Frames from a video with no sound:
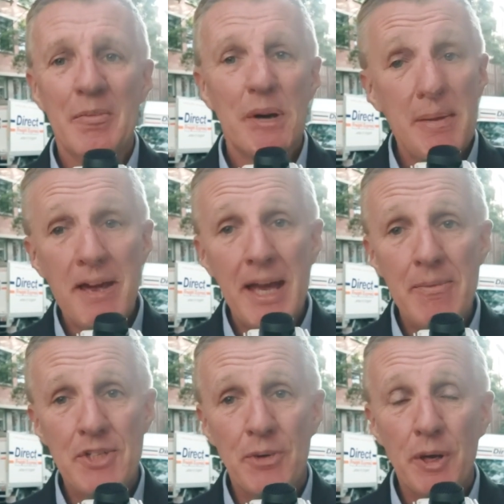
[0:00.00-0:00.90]
Primo
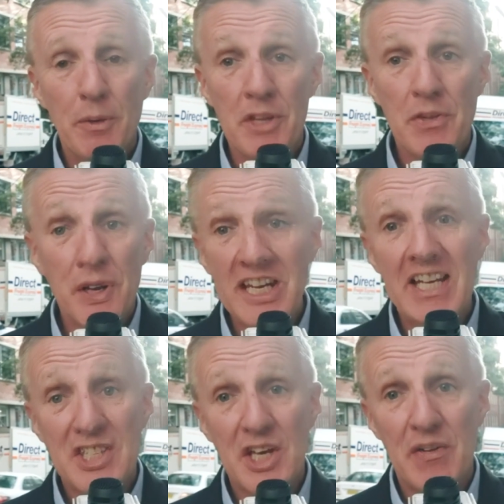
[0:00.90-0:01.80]
aims to work with a 3-day
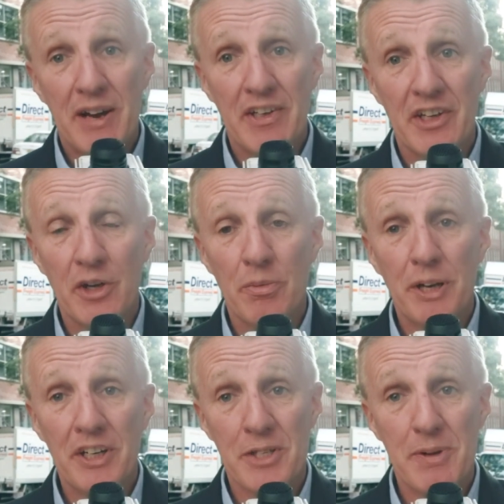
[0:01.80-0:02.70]
turnaround on all
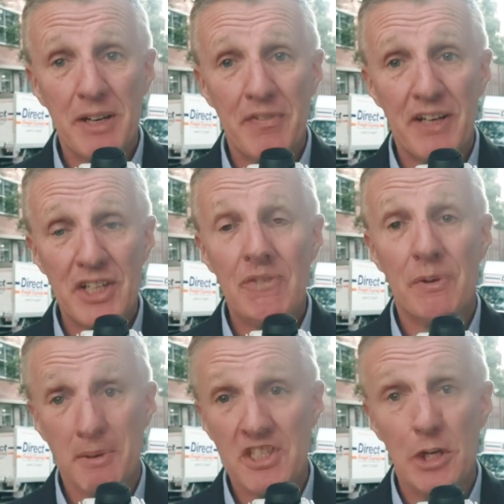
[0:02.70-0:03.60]
products manufactured
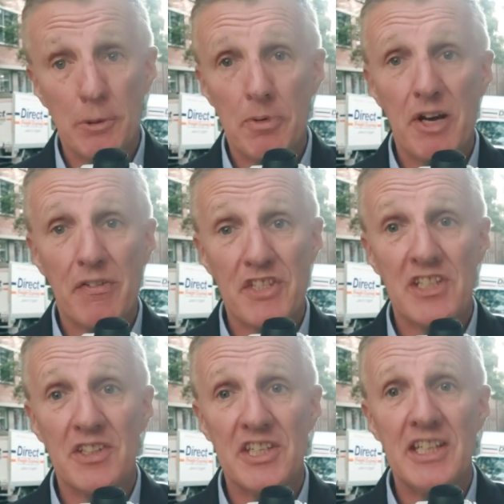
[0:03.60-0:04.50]
from its Noble Park
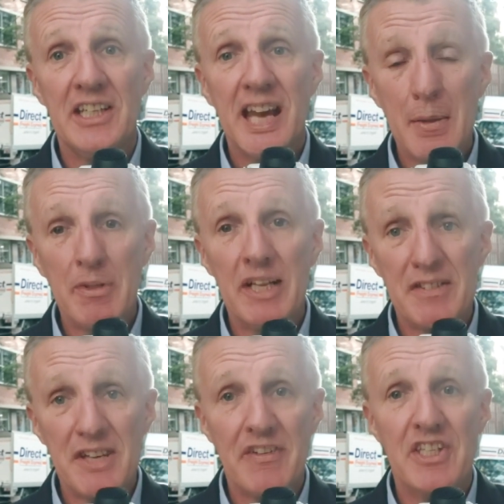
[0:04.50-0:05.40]
facility and
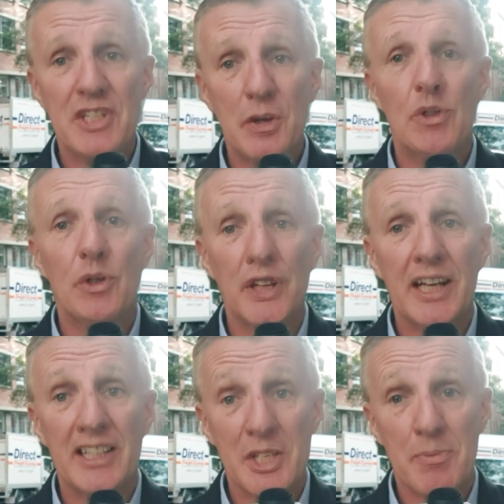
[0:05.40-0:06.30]
believes having the 2 Cornet
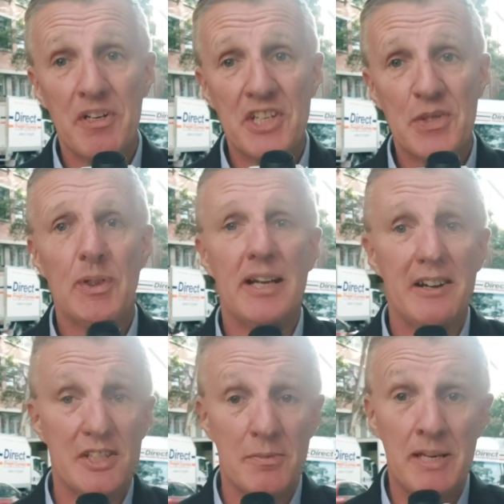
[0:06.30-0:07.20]
Atlas printers will allow
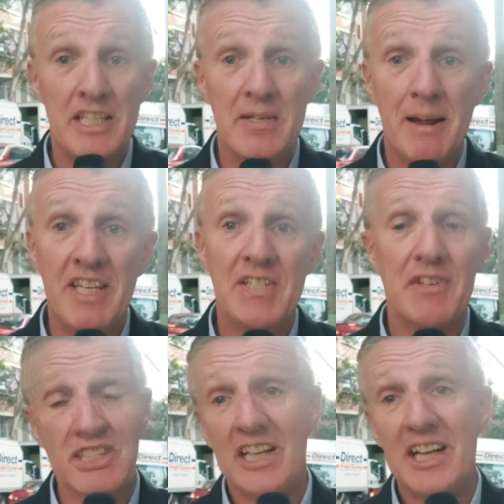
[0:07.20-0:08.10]
it to meet demands of
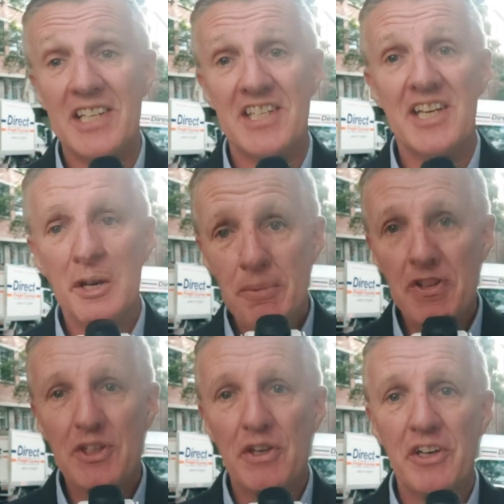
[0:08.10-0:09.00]
its clients,
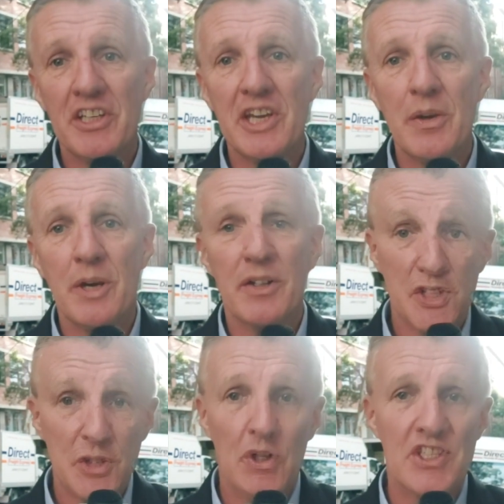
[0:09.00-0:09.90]
both current and new,
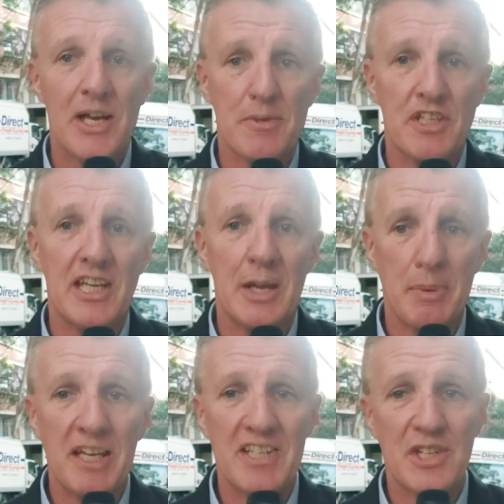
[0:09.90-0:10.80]
across all times of the year,
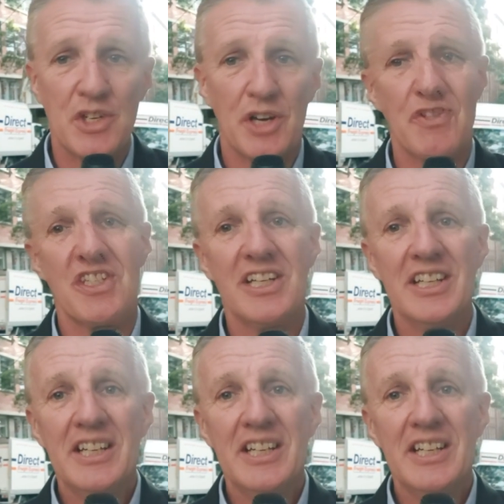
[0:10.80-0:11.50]
peaks and troughs.